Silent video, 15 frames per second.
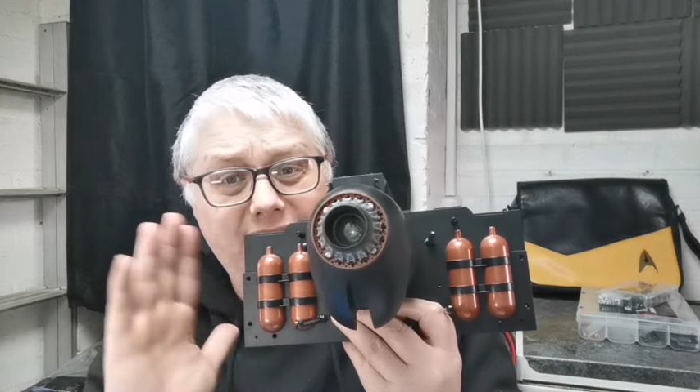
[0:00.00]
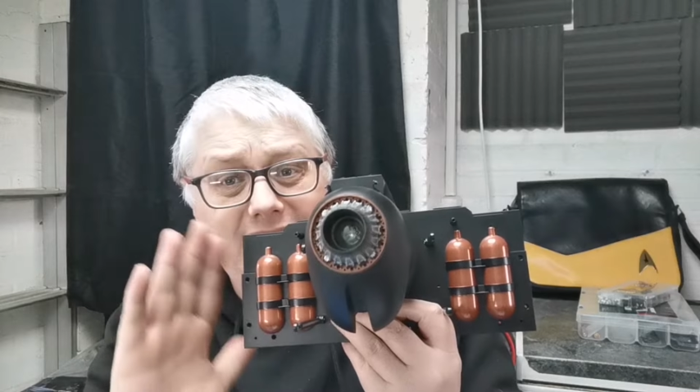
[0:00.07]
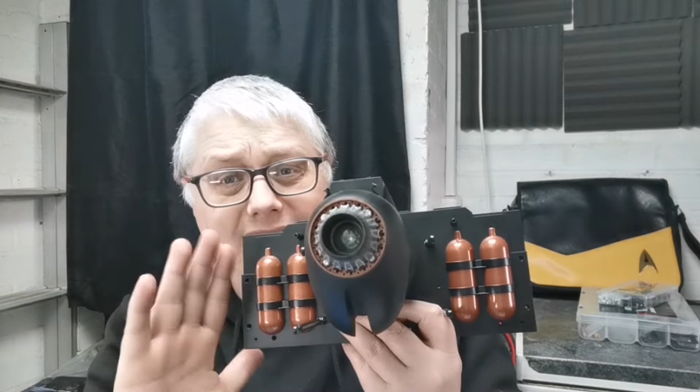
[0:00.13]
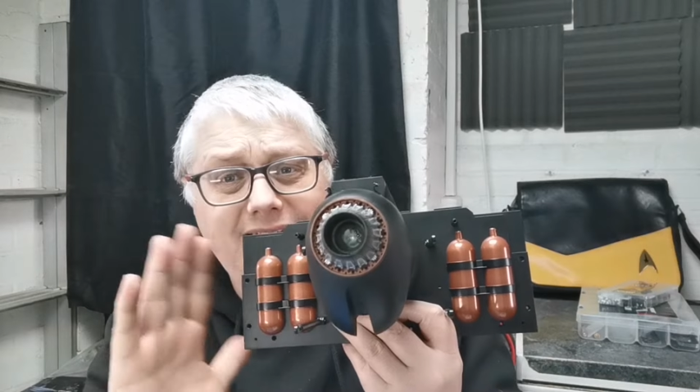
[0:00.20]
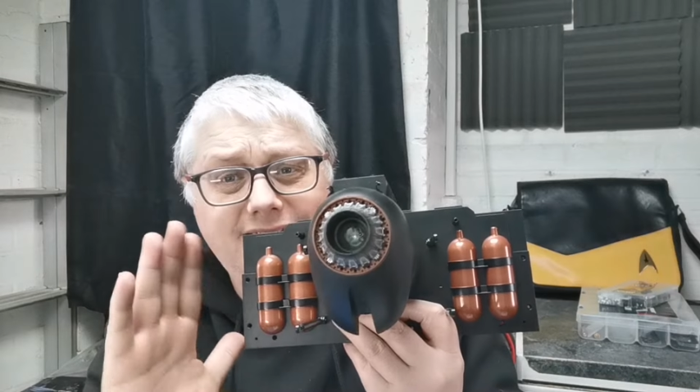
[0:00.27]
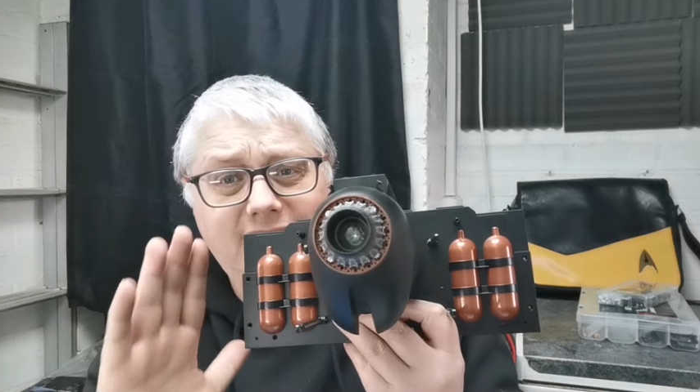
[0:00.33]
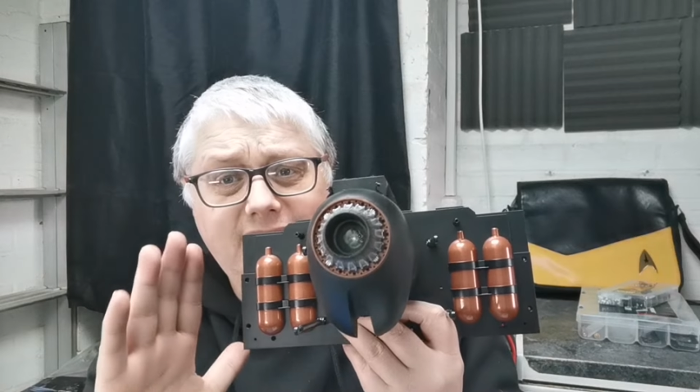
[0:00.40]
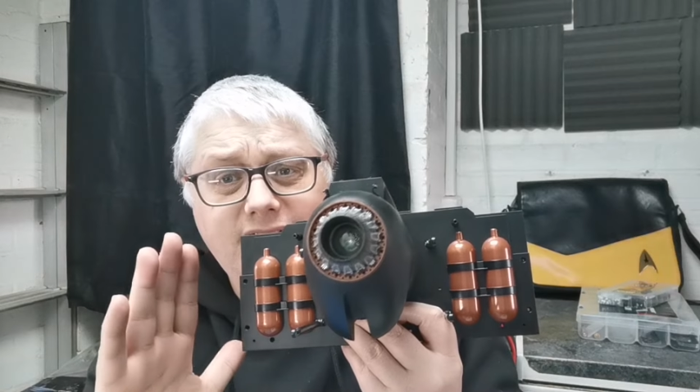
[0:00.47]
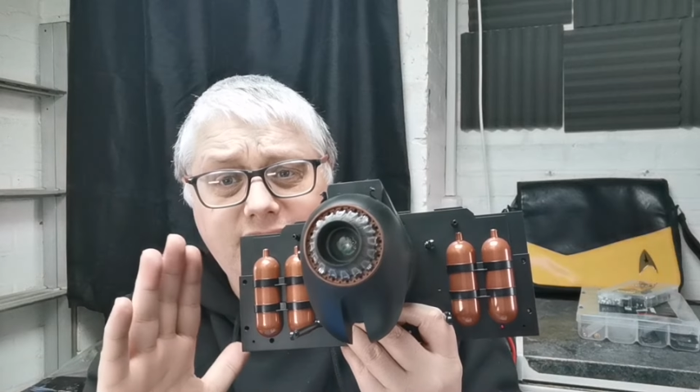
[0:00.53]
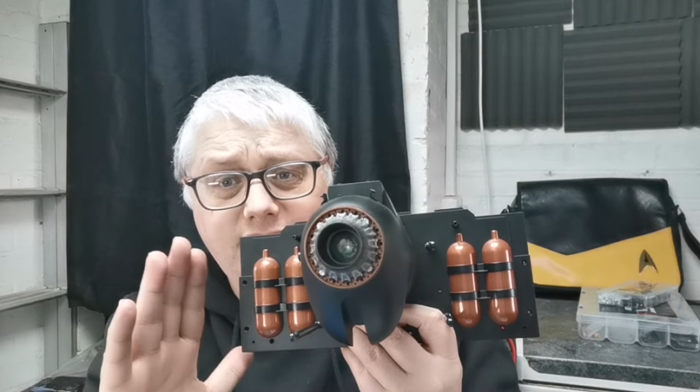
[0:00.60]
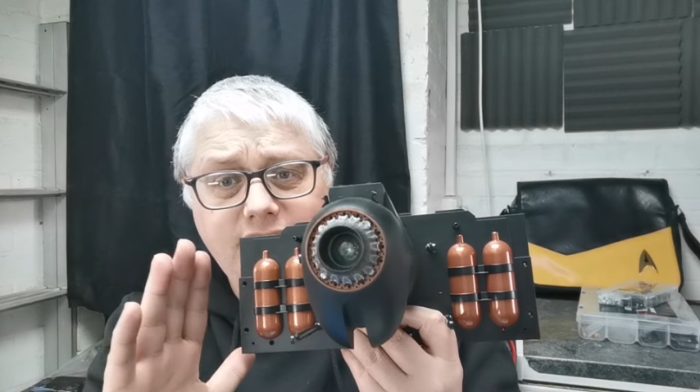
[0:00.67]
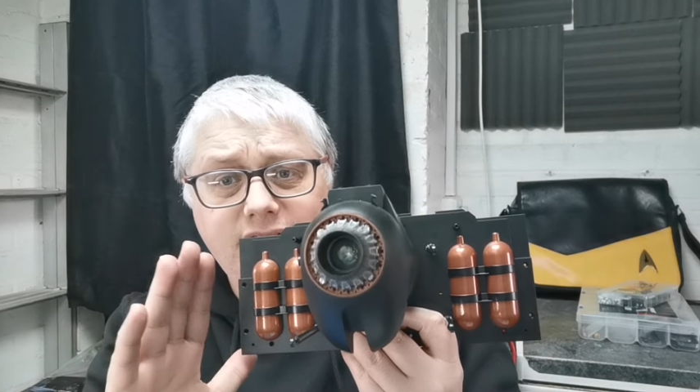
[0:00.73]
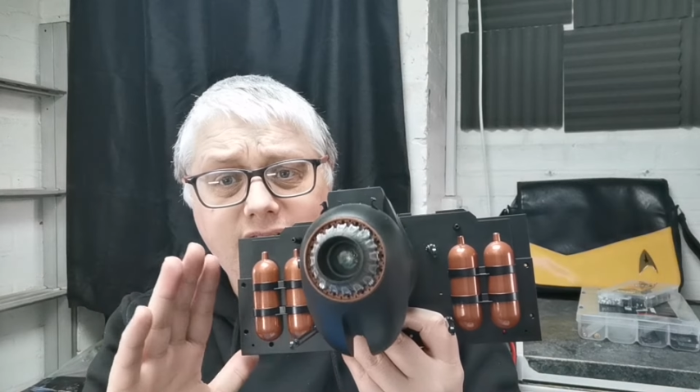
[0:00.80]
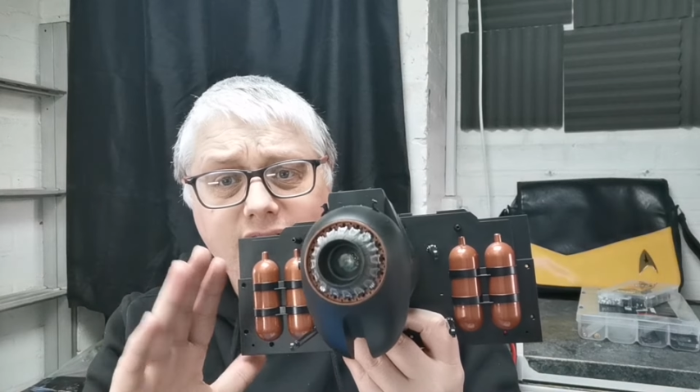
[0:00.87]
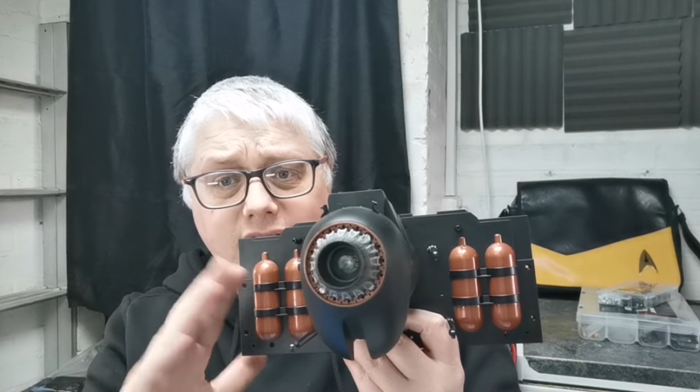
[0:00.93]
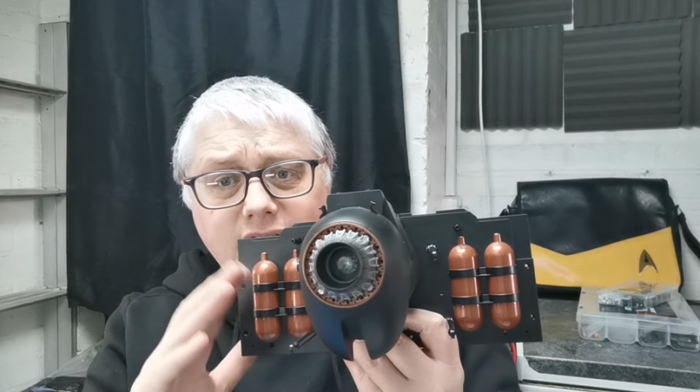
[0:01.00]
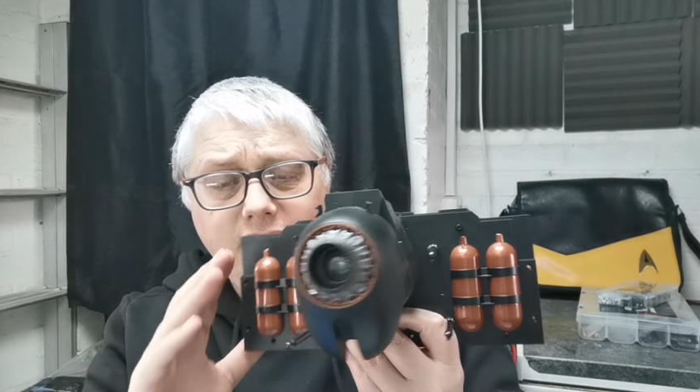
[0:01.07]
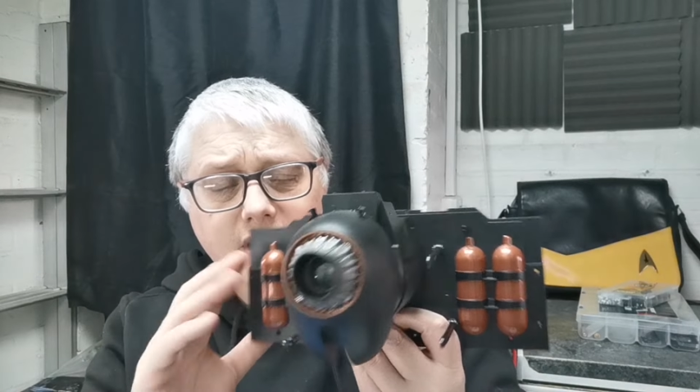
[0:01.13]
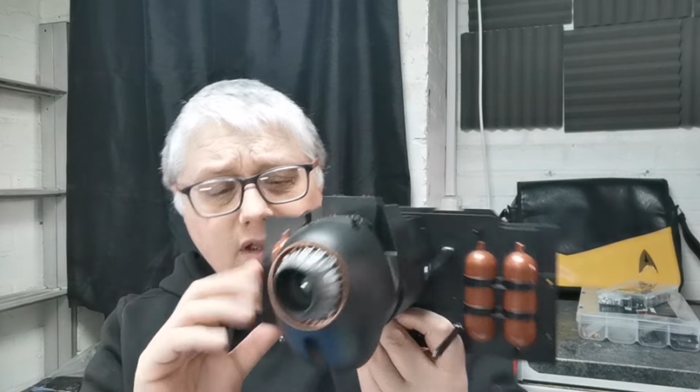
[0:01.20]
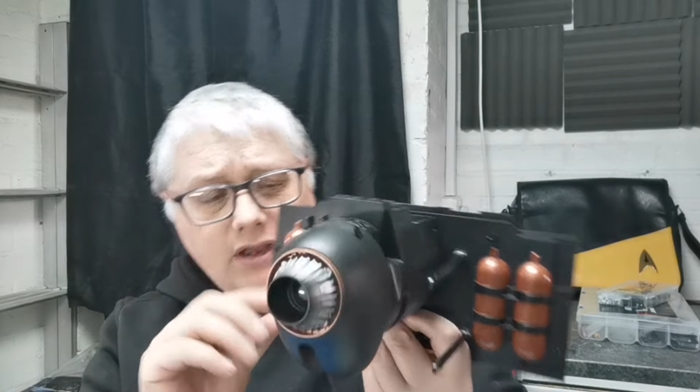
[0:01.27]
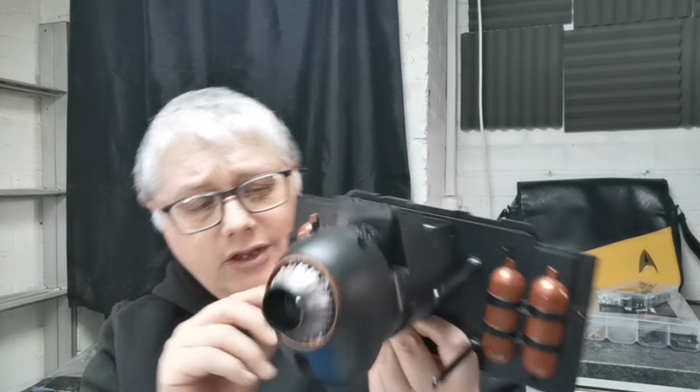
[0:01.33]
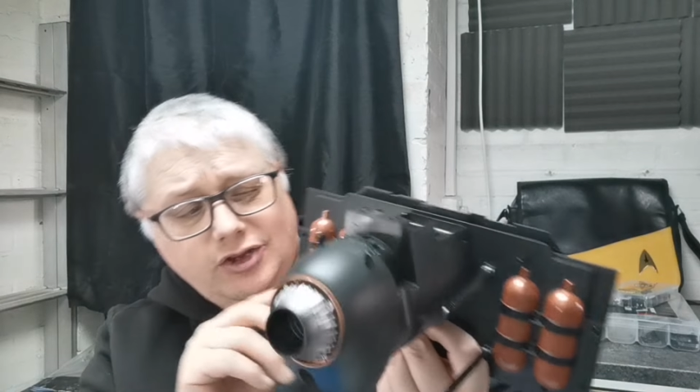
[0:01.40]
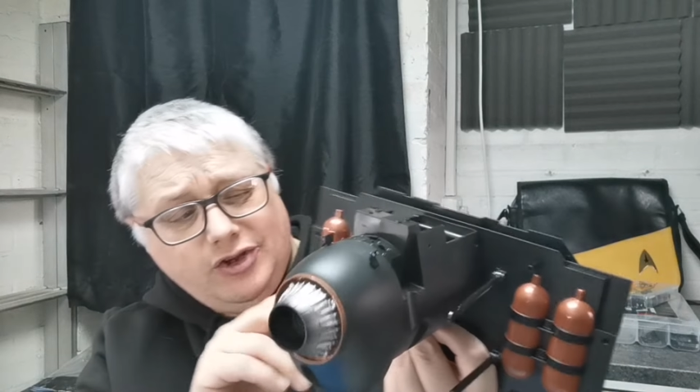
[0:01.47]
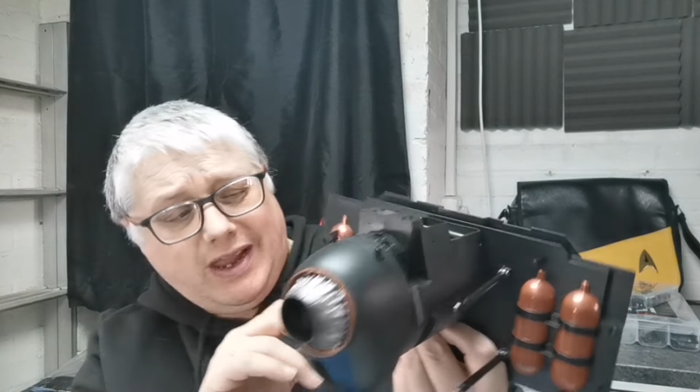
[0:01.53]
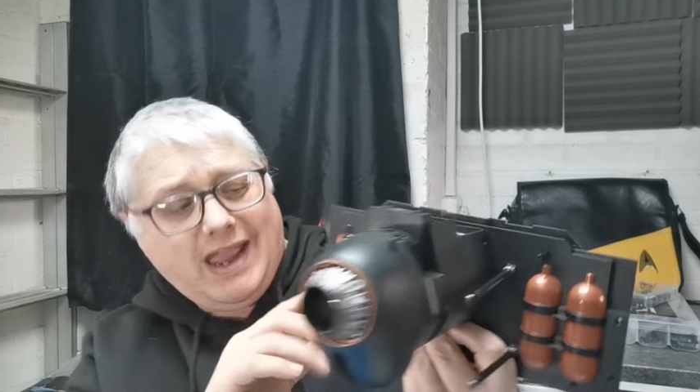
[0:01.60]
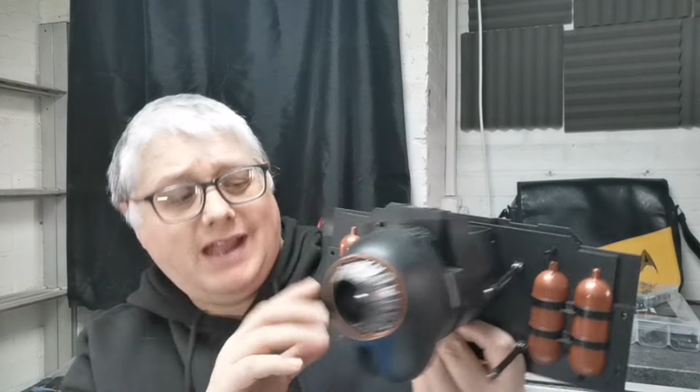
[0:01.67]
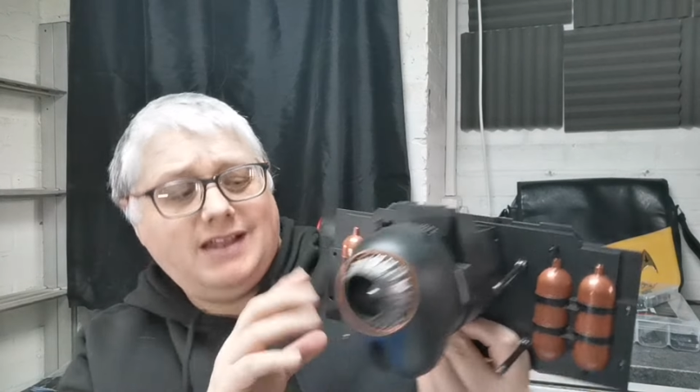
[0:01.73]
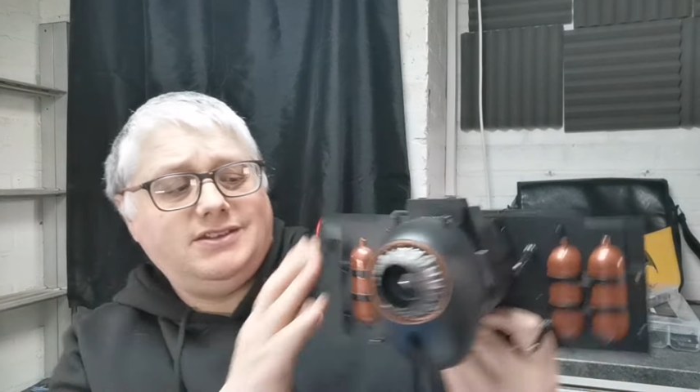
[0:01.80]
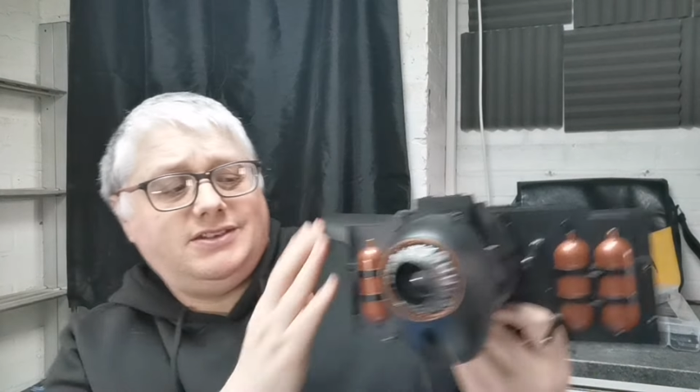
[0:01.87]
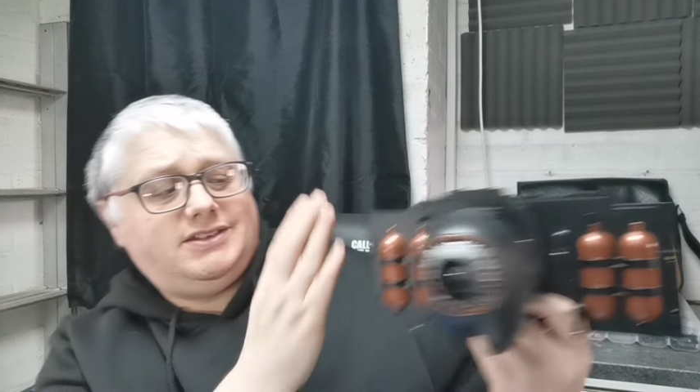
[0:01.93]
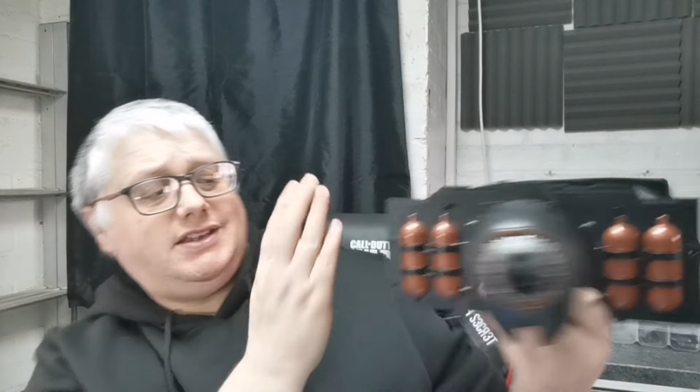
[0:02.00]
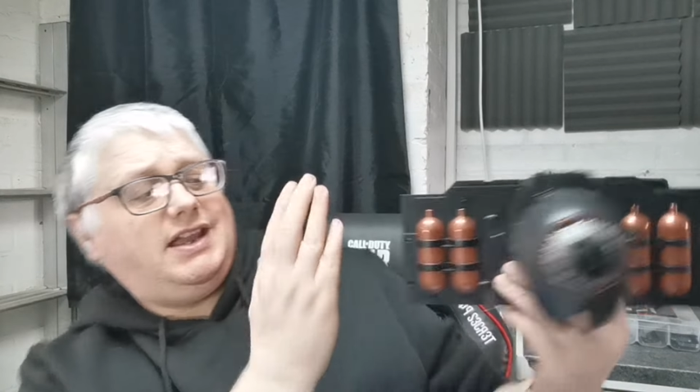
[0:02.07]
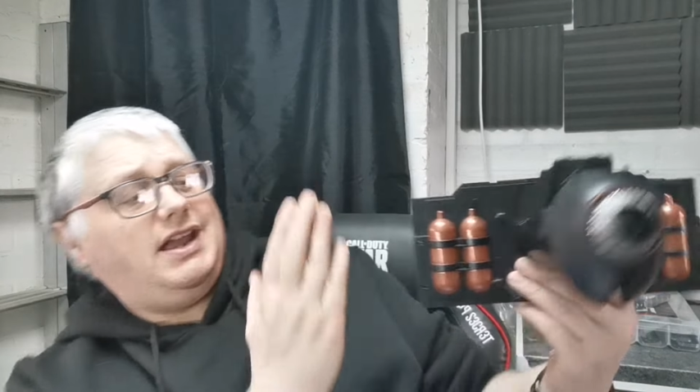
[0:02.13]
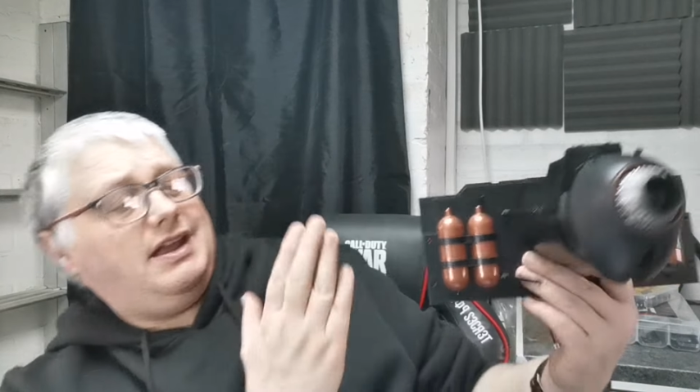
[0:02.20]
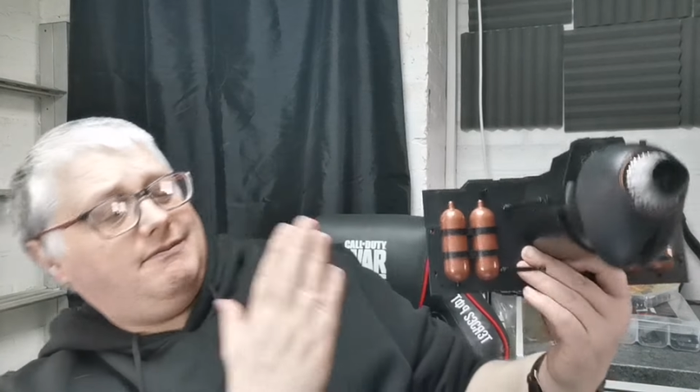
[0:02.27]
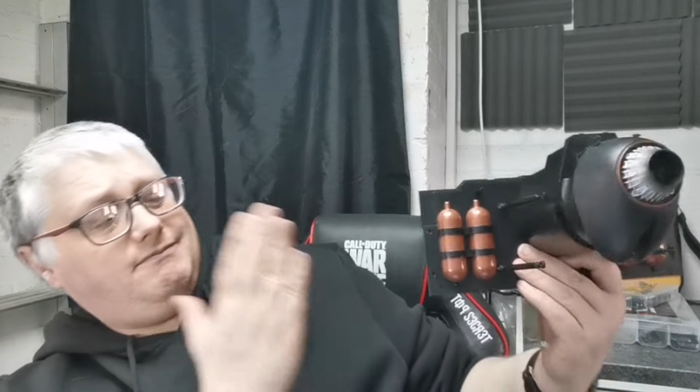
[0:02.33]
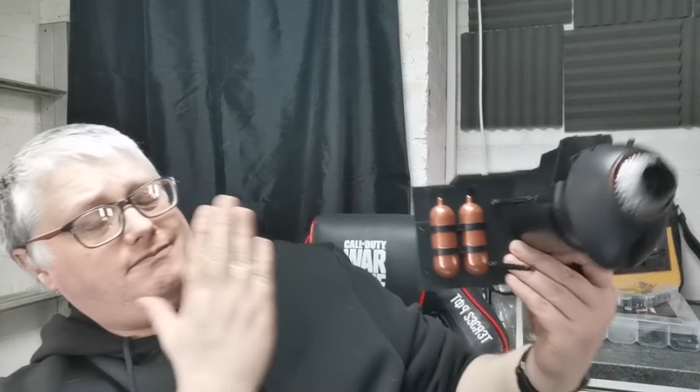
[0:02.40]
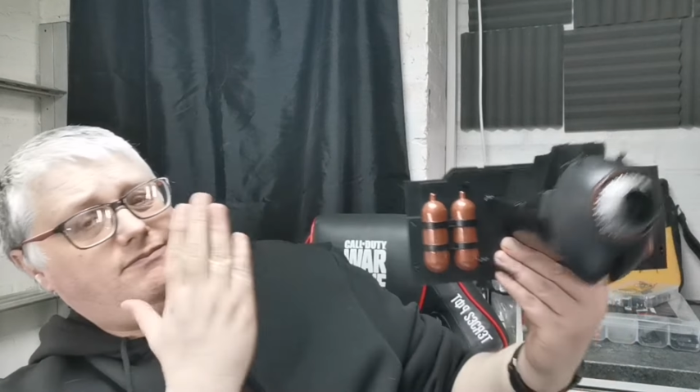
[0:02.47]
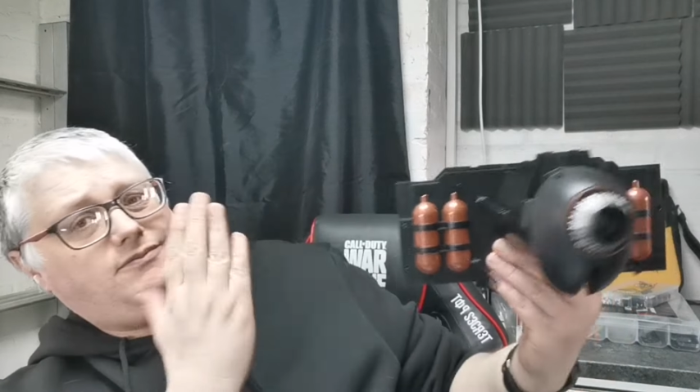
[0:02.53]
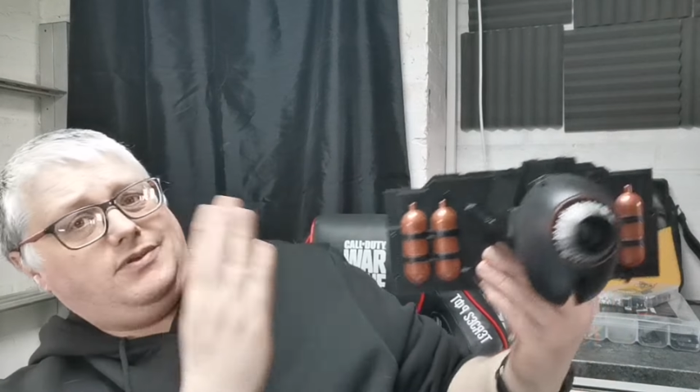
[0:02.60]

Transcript: It is hidden. You can see it